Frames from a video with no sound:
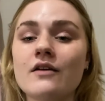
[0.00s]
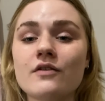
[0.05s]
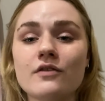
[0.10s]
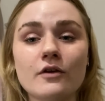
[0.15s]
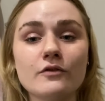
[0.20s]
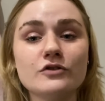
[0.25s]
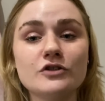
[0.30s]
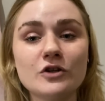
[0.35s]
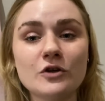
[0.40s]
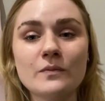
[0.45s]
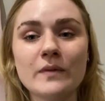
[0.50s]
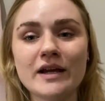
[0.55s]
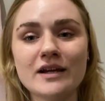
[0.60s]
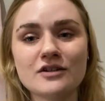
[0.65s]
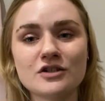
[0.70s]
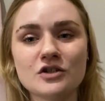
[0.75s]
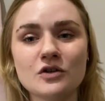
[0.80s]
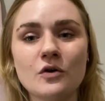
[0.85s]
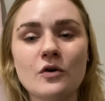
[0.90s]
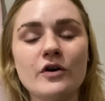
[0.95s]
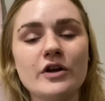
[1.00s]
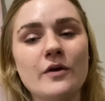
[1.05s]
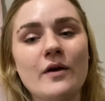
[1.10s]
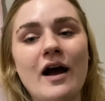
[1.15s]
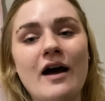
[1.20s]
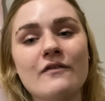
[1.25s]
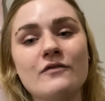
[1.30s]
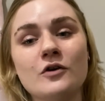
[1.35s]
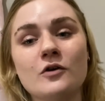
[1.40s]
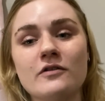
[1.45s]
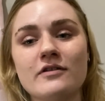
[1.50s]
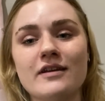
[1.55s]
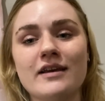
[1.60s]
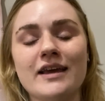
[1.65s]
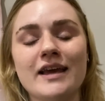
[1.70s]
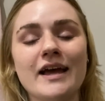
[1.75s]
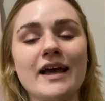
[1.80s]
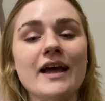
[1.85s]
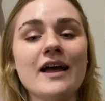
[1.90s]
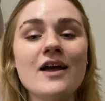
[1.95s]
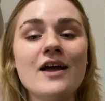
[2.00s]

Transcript: So do make sure you have your ticket